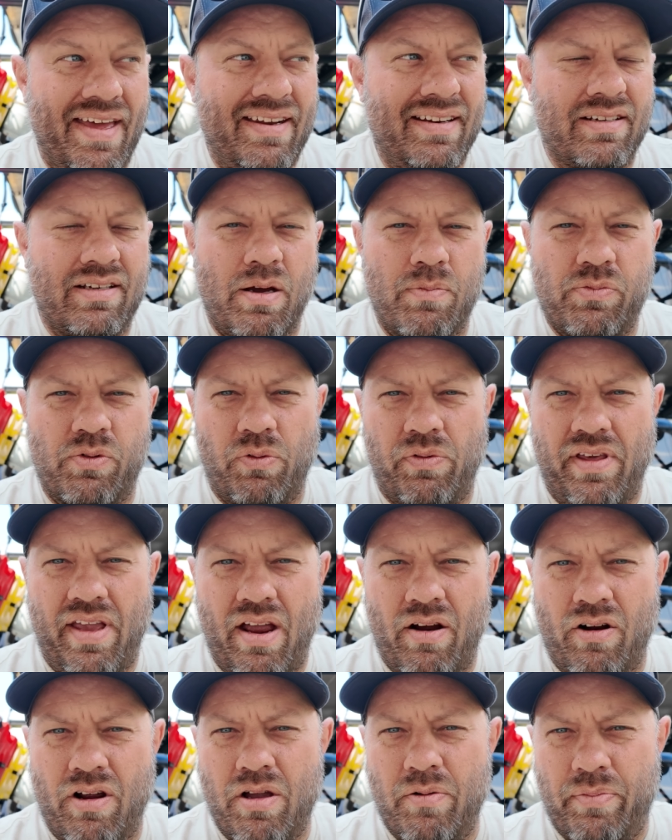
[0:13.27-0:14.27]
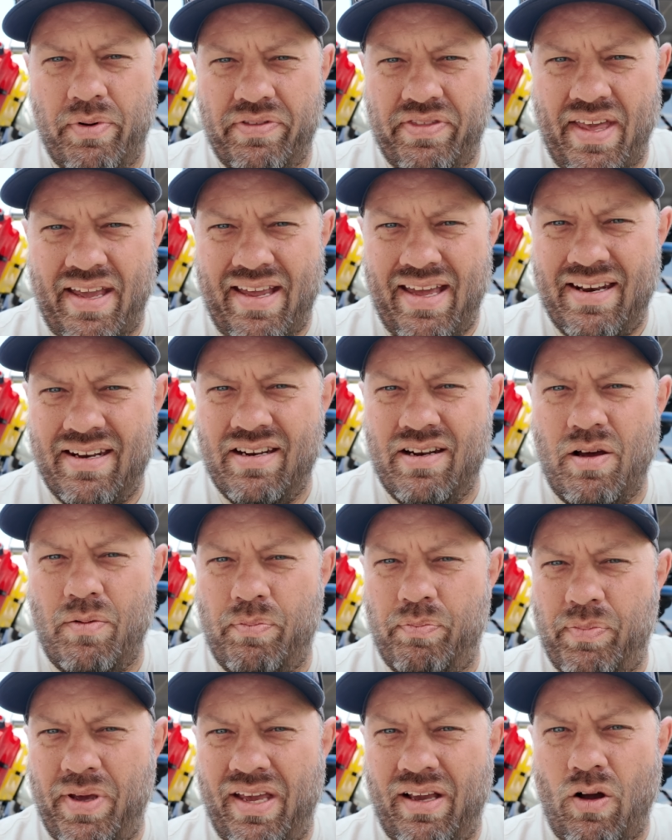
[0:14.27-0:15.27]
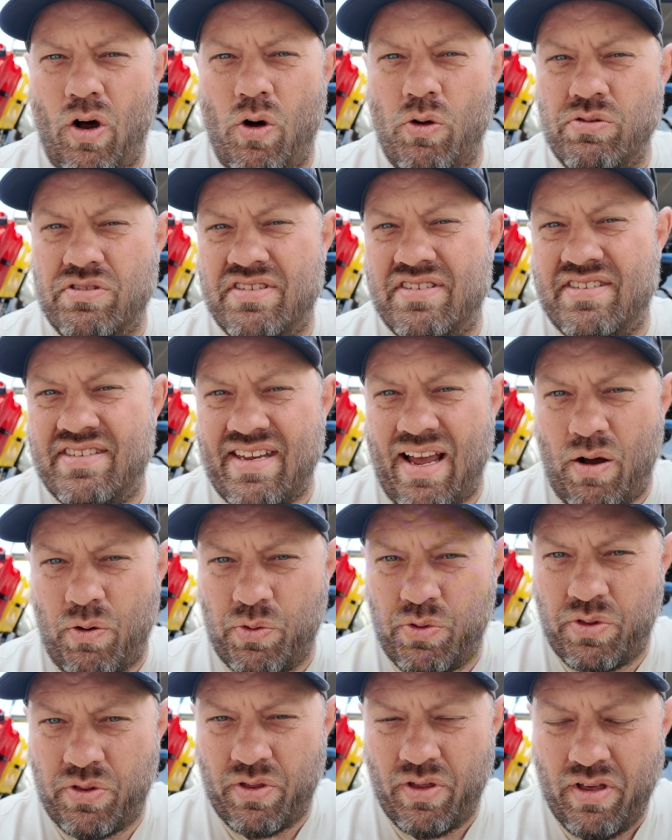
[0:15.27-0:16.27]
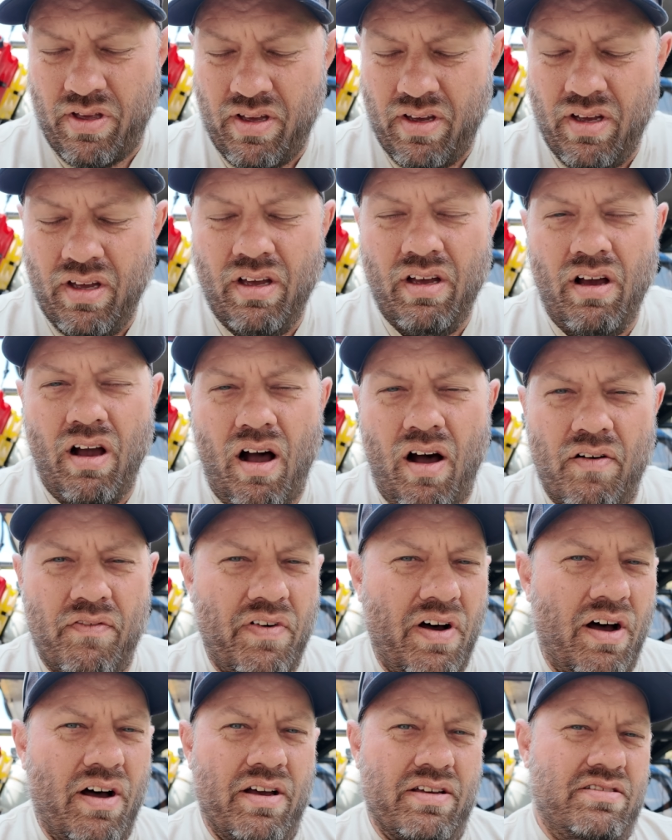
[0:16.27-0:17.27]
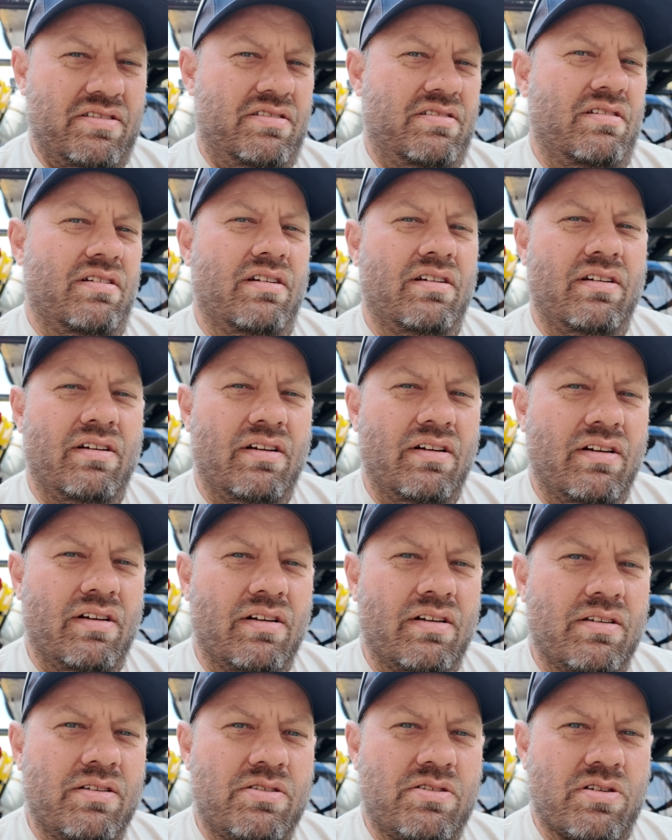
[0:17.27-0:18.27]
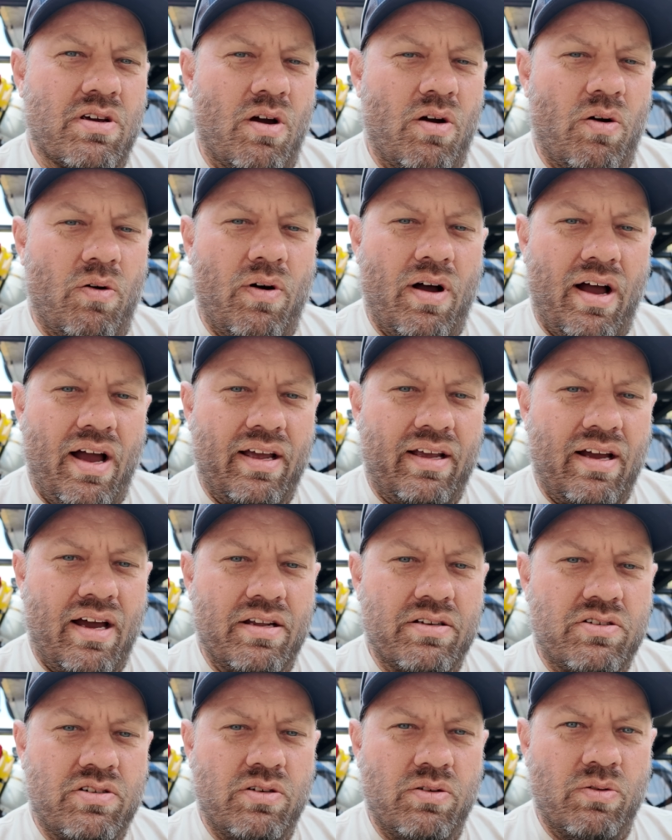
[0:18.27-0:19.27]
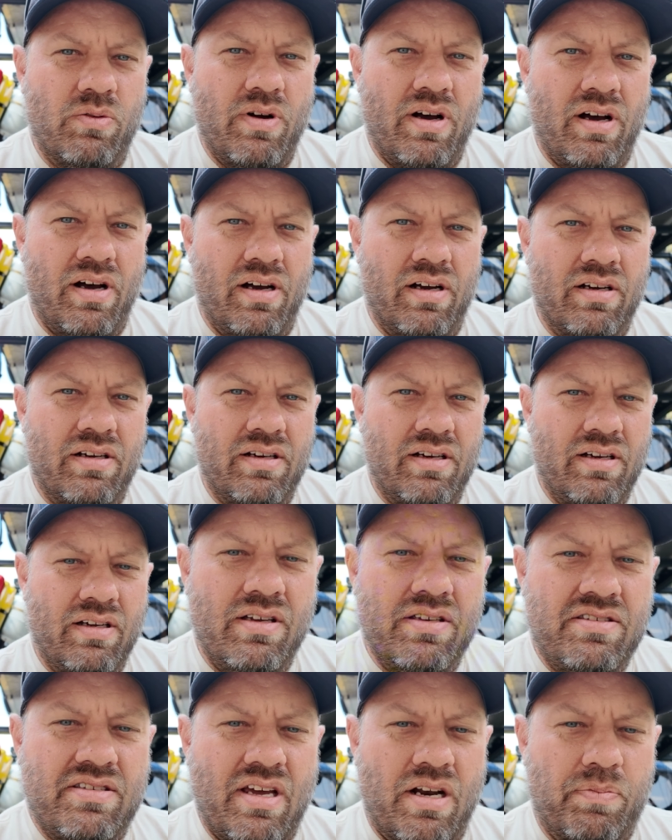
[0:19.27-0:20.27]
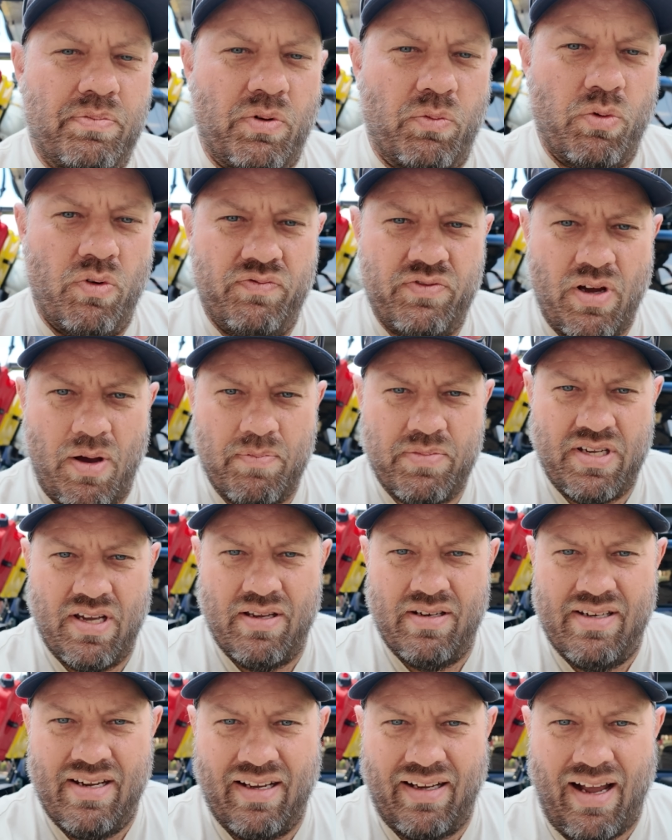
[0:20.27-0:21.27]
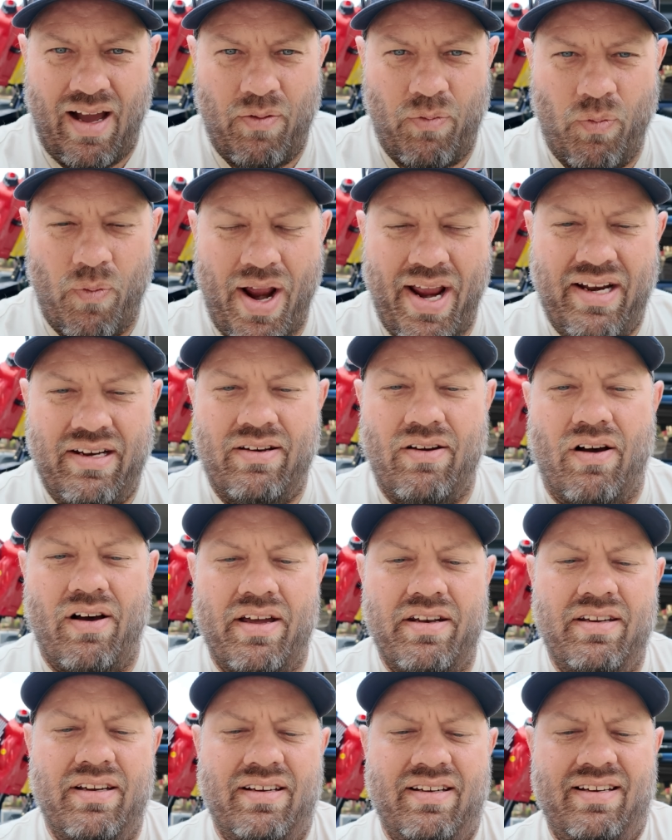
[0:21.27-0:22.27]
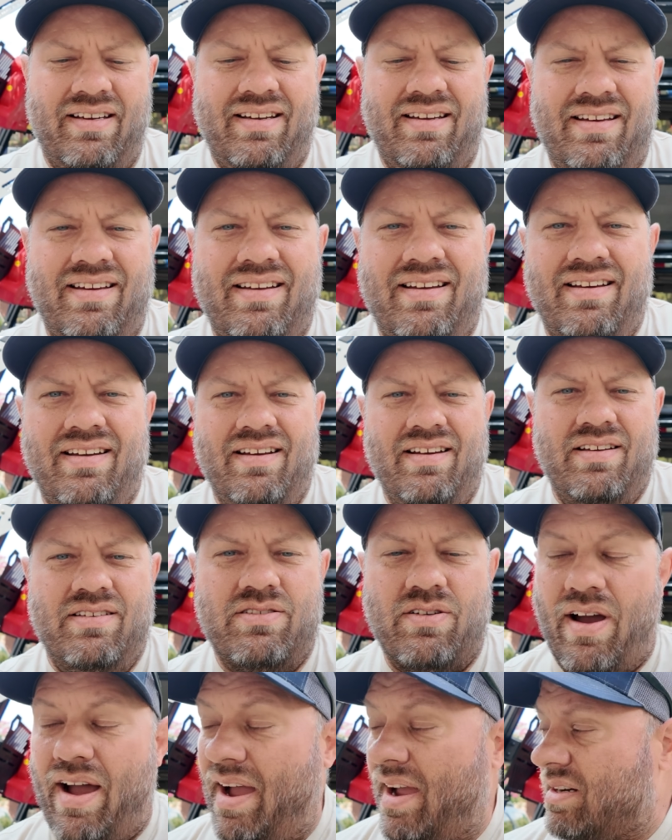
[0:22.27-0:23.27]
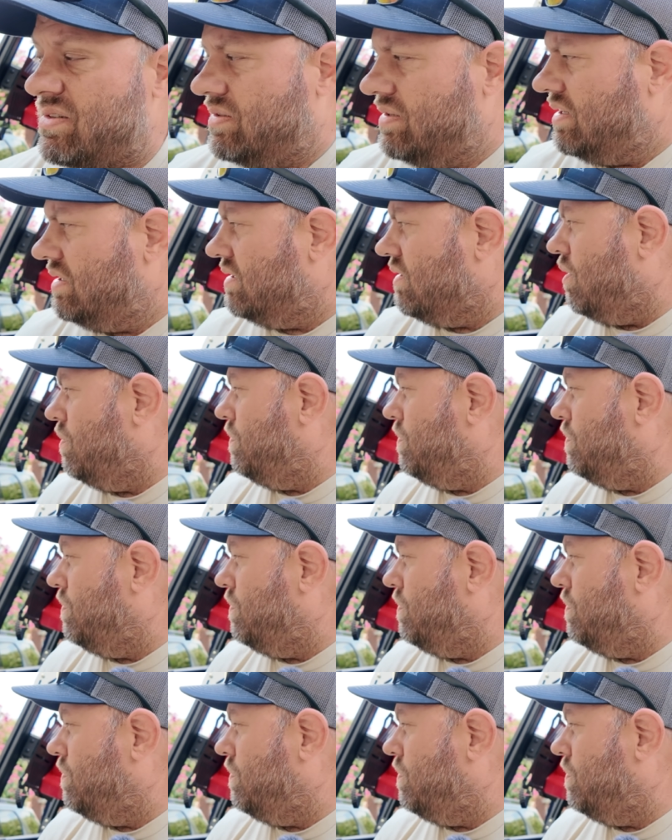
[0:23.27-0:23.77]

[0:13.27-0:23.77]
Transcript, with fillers: they did come through the area, but they ended up being all south of us. So I got to uh, set up the rooftop tent and it got rained on. So I actually need to